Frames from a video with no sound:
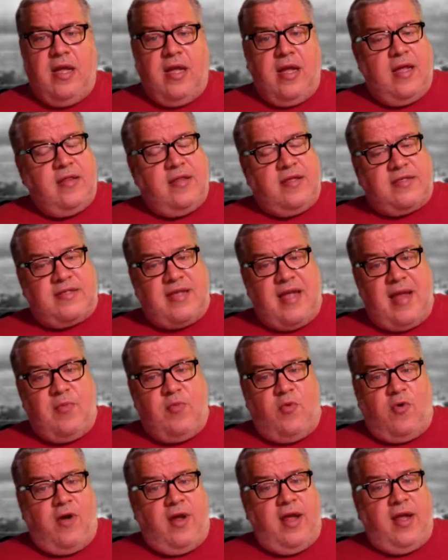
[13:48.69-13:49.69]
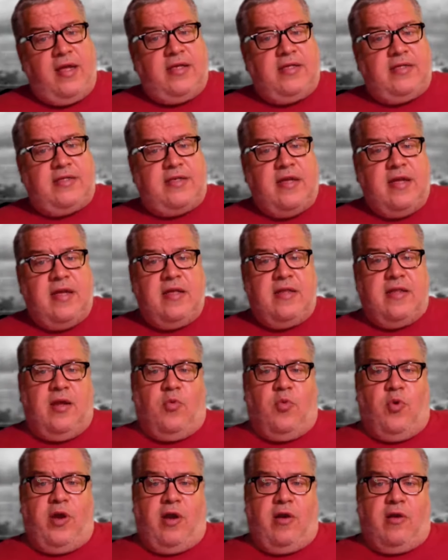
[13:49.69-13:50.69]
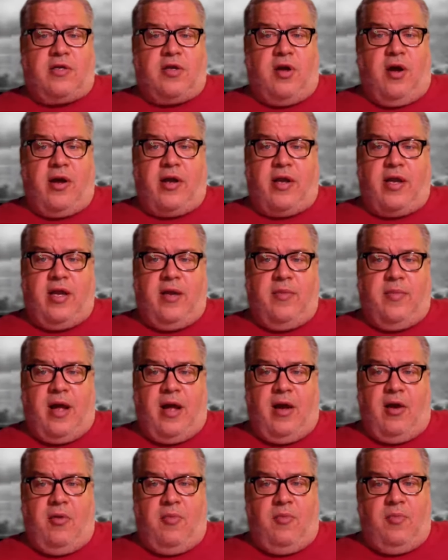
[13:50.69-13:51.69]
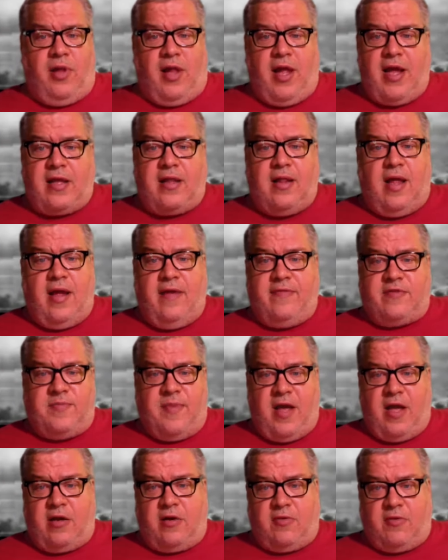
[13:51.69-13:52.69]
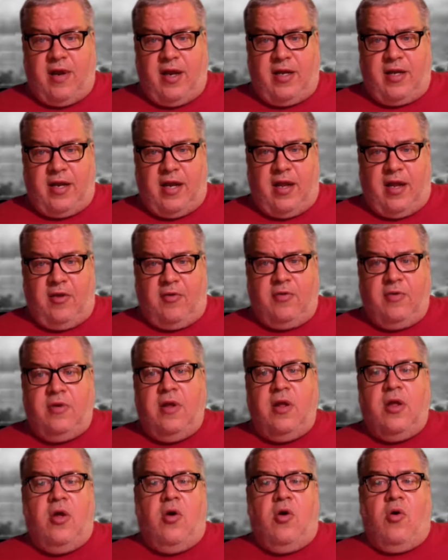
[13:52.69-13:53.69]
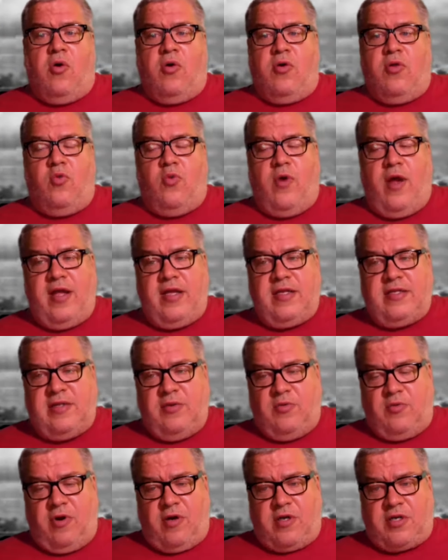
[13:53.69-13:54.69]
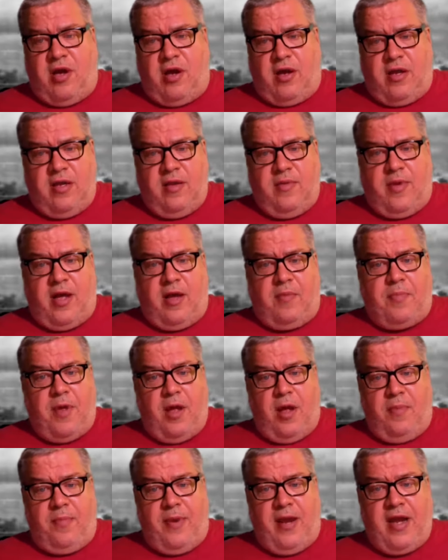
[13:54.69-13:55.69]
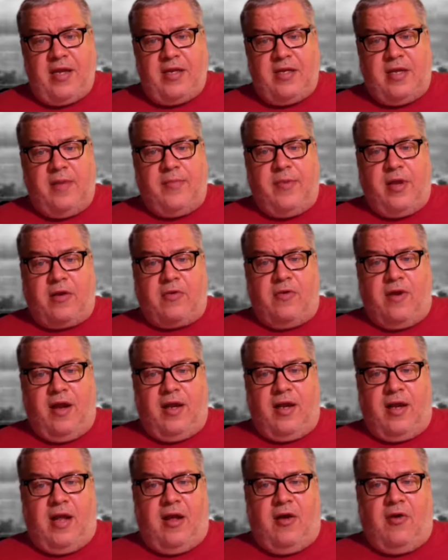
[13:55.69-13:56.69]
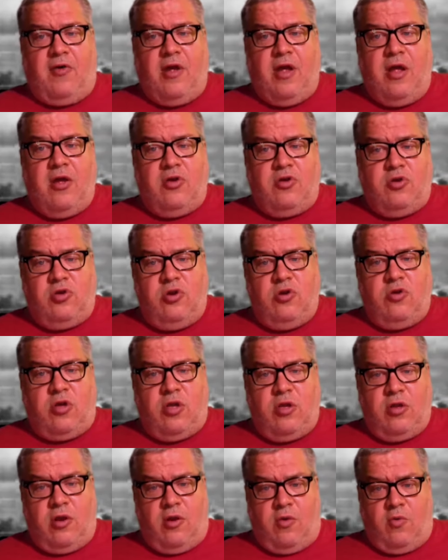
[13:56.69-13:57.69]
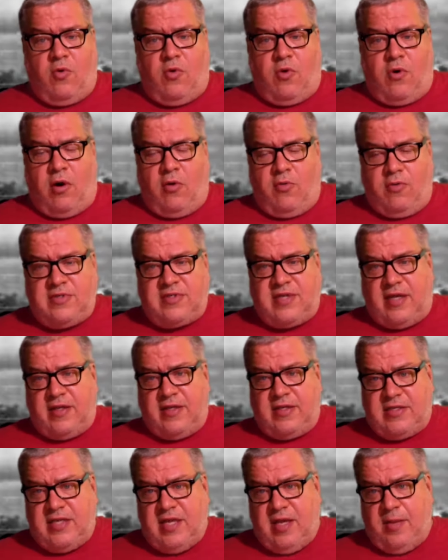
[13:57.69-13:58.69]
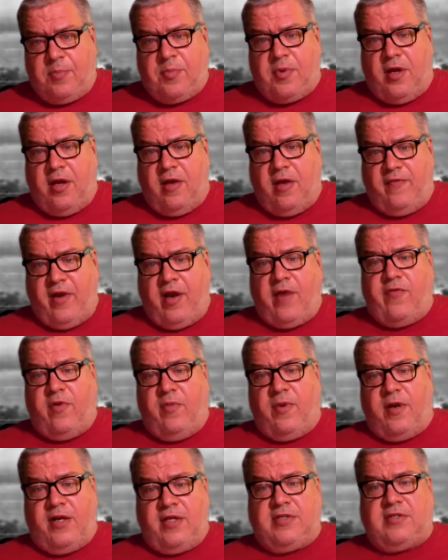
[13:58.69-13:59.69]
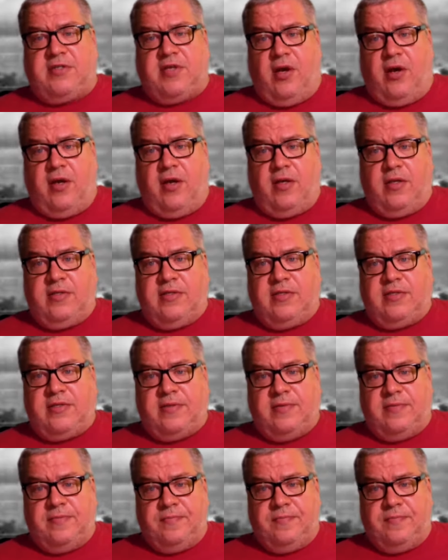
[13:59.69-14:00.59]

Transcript: In the same ways that we are talking about Black Lives Matter right now, or the ways that we're talking about a pandemic right now, nuclear war was on the tip of everybody's tongues.